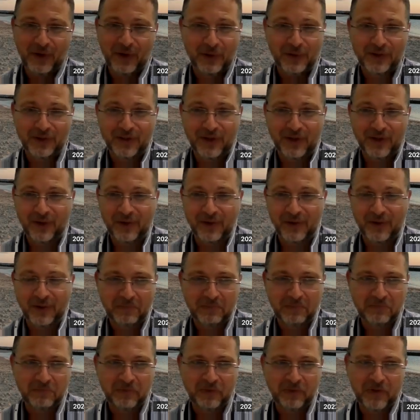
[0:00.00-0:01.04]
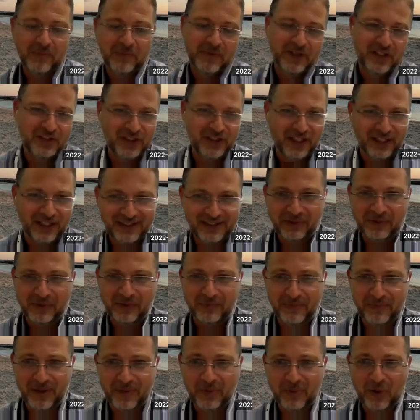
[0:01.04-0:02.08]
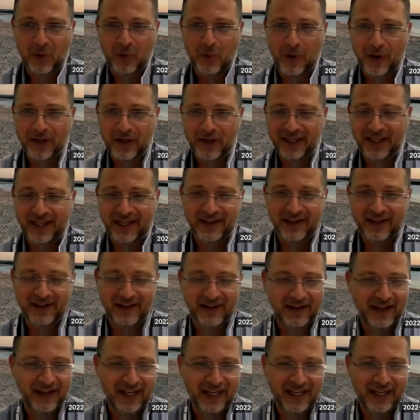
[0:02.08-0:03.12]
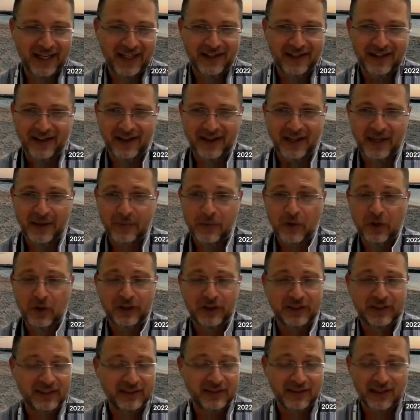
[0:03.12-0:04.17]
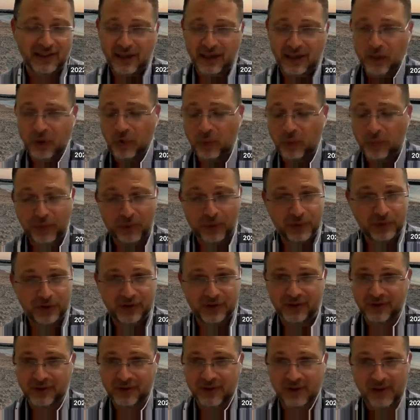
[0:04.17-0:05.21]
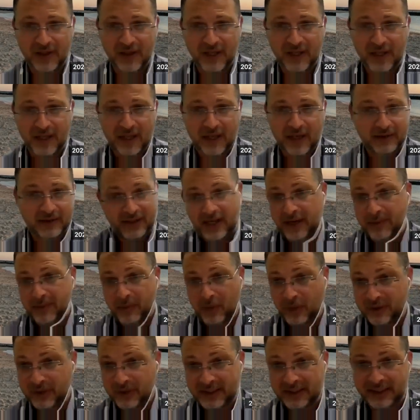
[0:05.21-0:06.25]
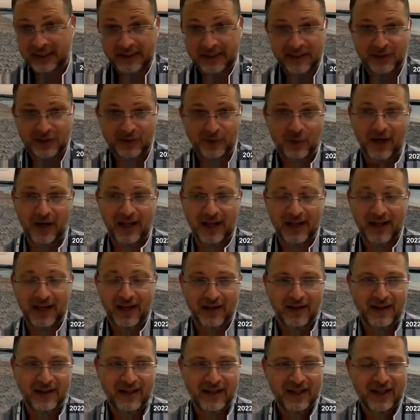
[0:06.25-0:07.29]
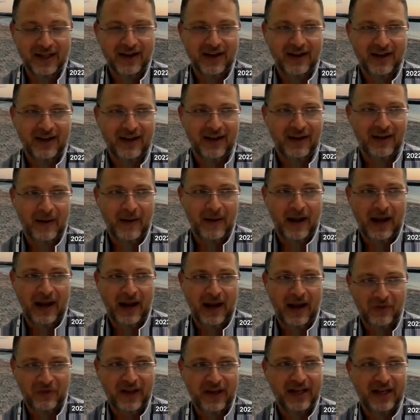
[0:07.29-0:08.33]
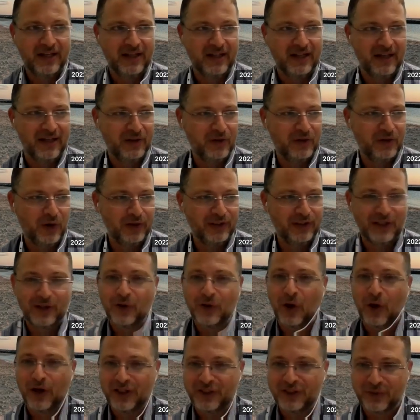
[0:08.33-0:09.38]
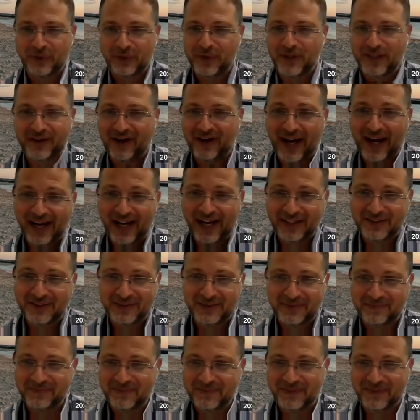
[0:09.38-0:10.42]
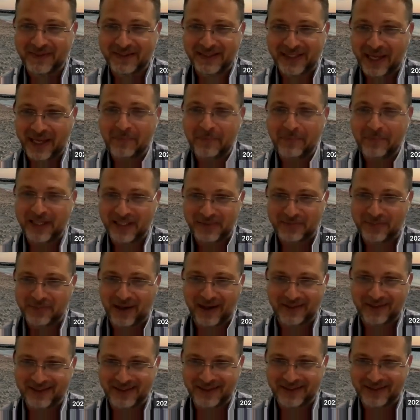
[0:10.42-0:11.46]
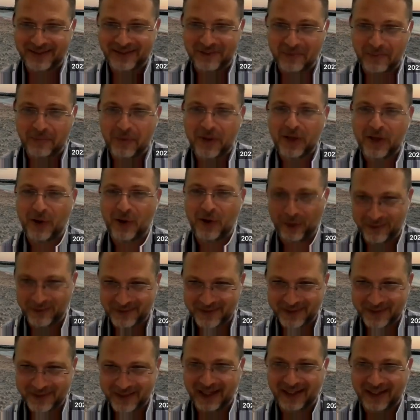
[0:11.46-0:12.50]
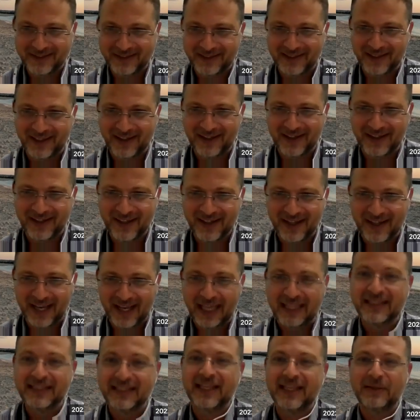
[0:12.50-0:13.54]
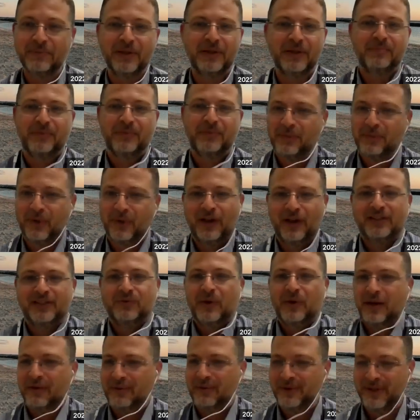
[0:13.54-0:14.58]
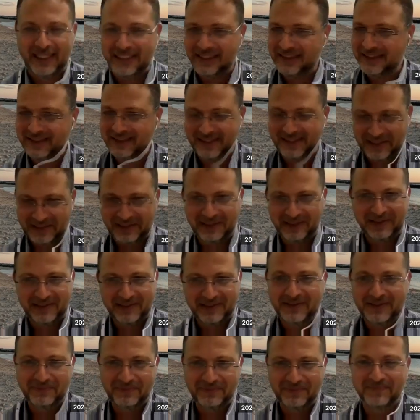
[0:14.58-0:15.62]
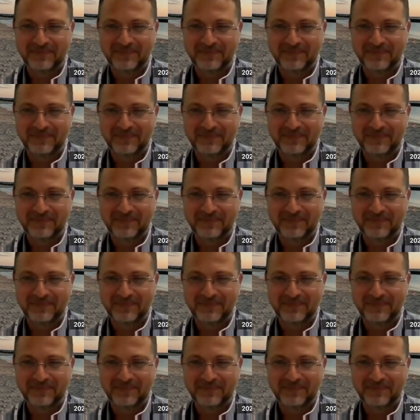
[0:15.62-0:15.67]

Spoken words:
So we've been chatting with people working in immune disease like lupus, terrible disease as well. I think the knowledge we create can be expanded beyond cancer and helping people as well with other diseases.